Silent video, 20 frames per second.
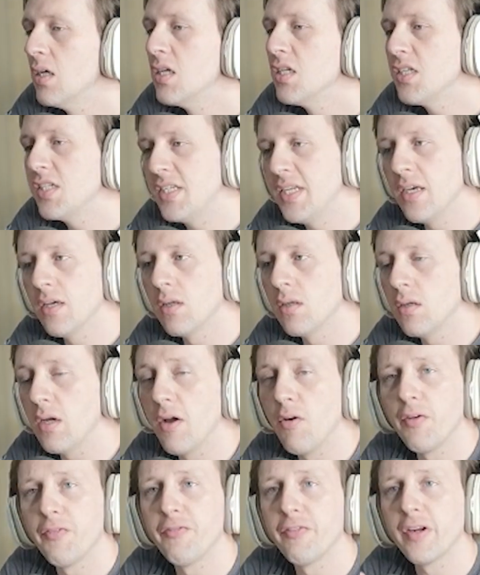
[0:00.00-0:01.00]
deal,
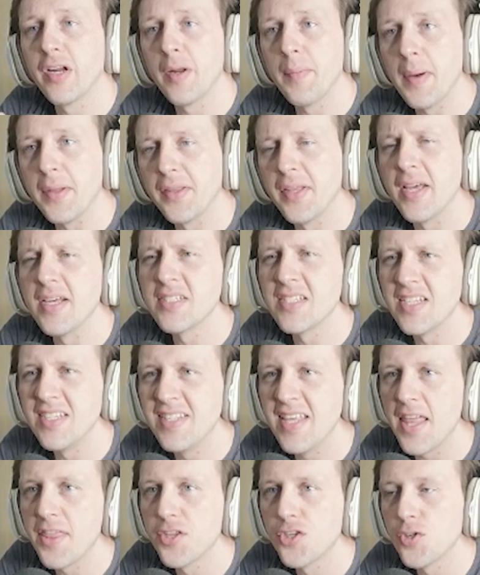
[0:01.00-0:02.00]
I forgot about that as a
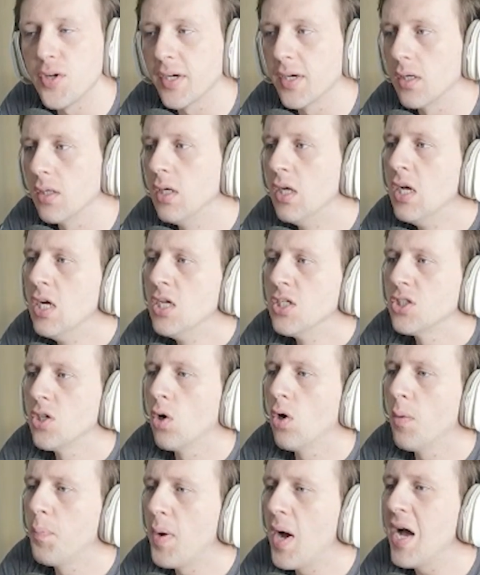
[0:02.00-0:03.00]
death trigger. So
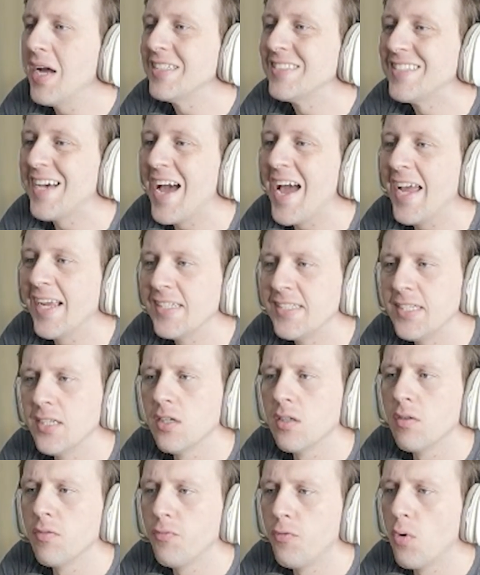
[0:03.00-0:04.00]
upon dying,
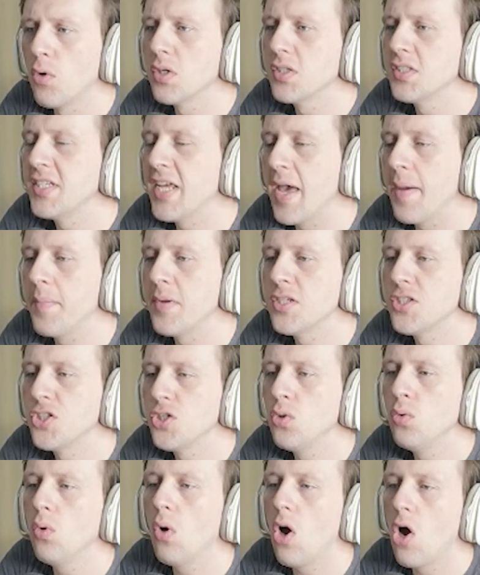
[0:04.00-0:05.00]
deal 4 damage
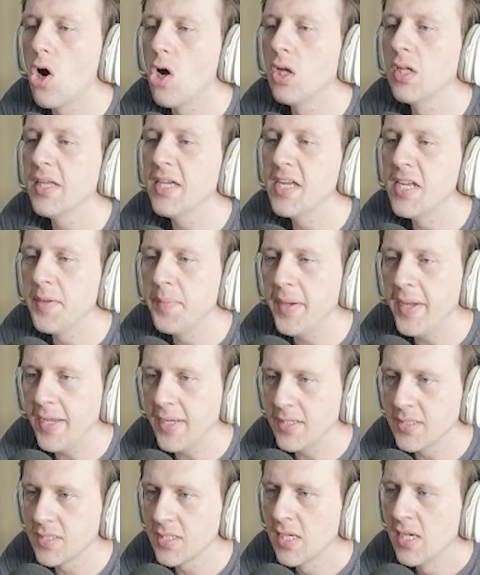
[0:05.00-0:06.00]
to all
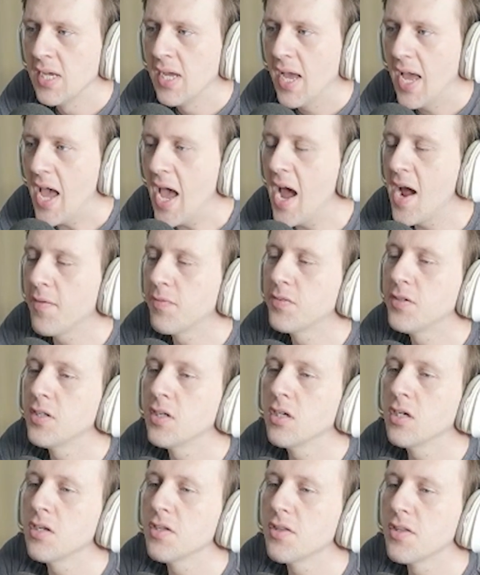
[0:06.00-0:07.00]
enemies.
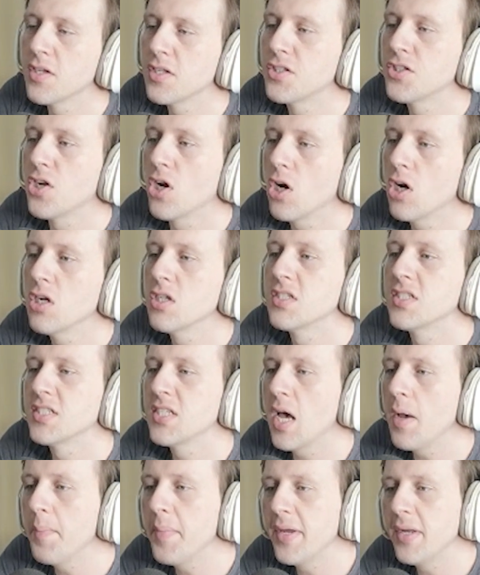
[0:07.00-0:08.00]
After the turn
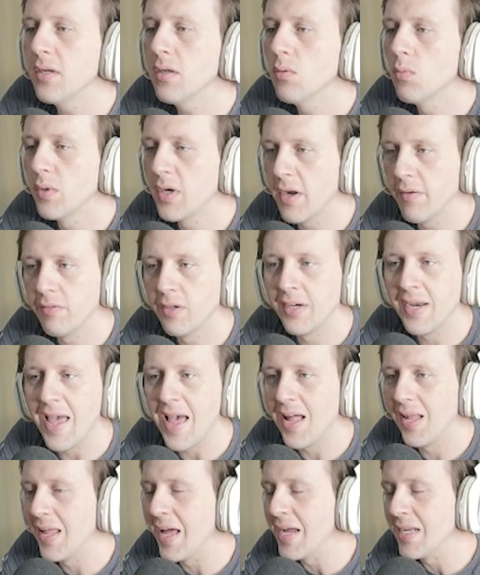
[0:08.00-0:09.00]
summon, whenever an
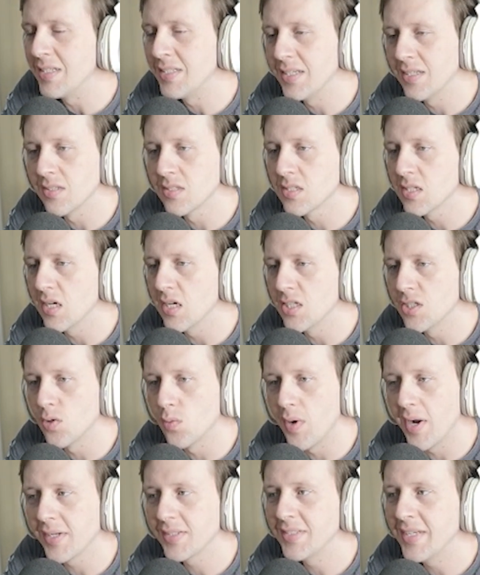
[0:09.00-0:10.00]
ally deals a
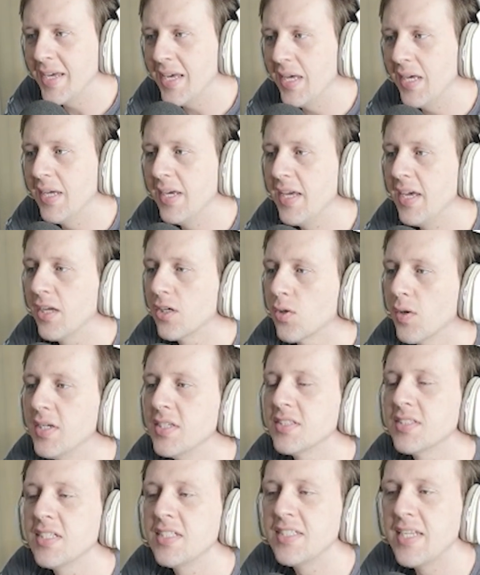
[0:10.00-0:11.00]
direct hit, increase
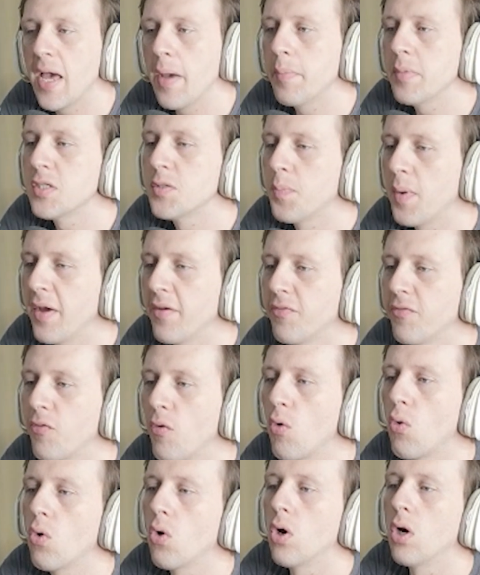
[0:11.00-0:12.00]
the damage by
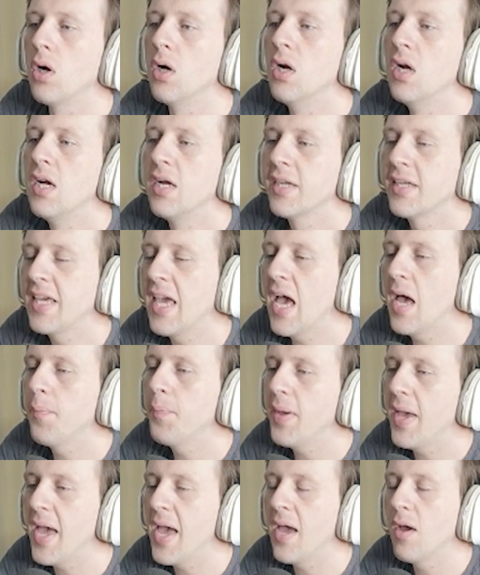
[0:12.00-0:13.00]
4,
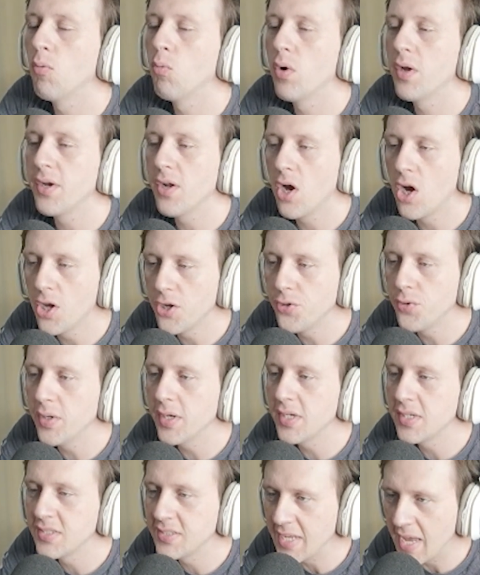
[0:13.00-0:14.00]
capped at
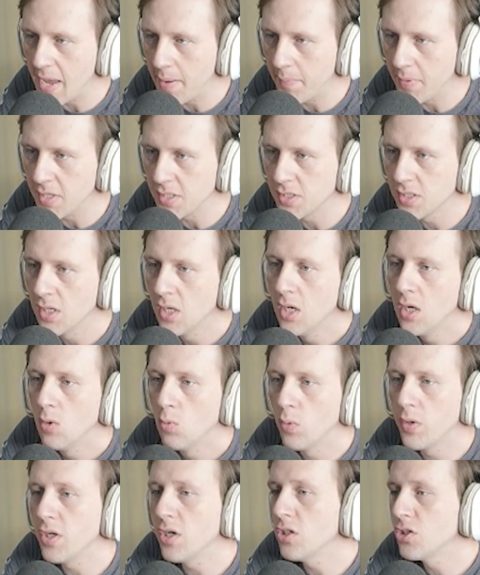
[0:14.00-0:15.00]
100 damage.
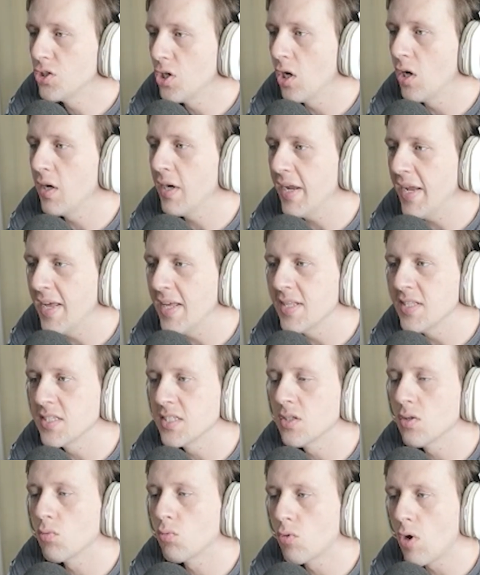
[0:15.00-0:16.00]
When your turn
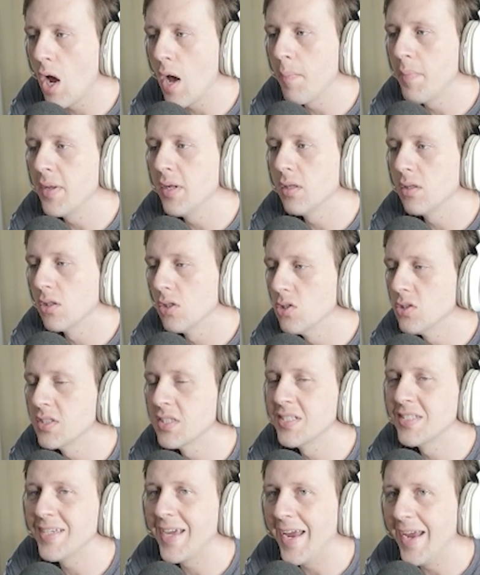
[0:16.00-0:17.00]
ends, Robin
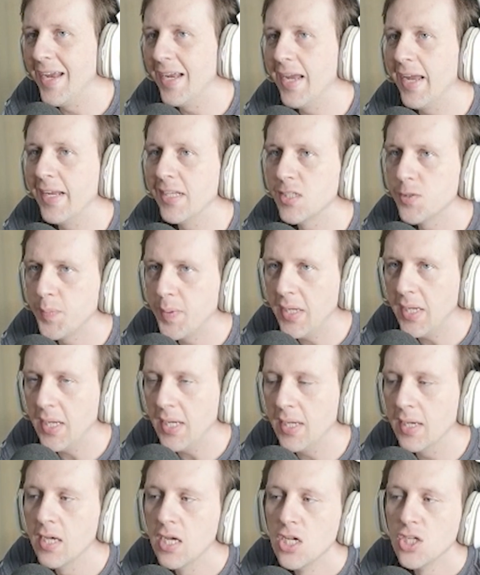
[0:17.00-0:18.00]
loses 8
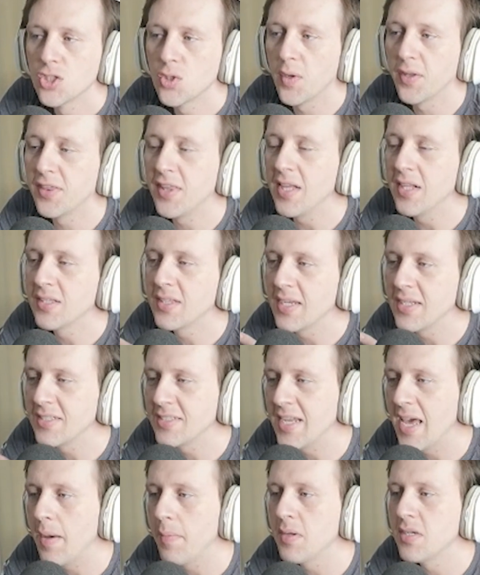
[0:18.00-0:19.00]
HP. So I think that
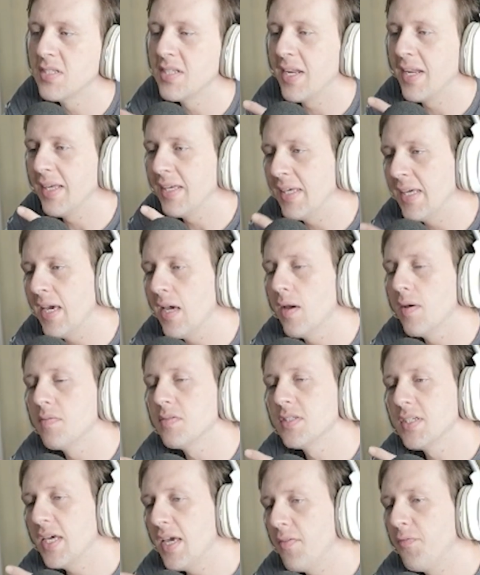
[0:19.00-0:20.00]
damage that it
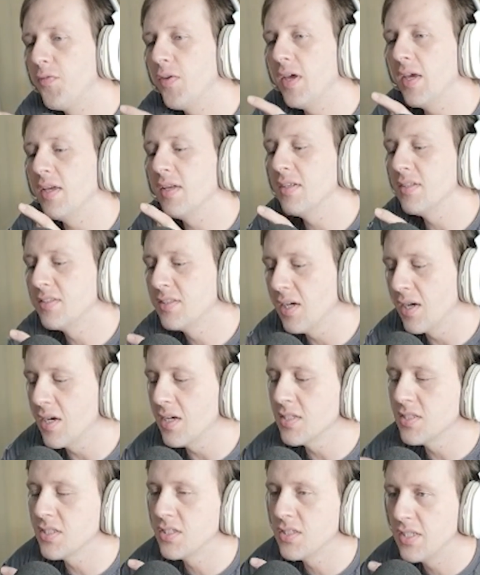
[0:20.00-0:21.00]
gives, if it
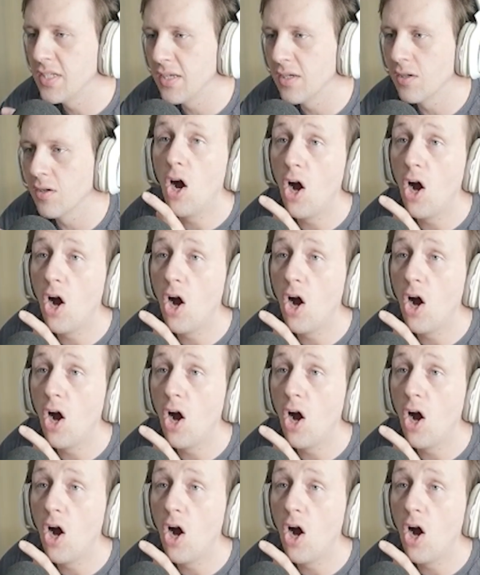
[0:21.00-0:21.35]
does deal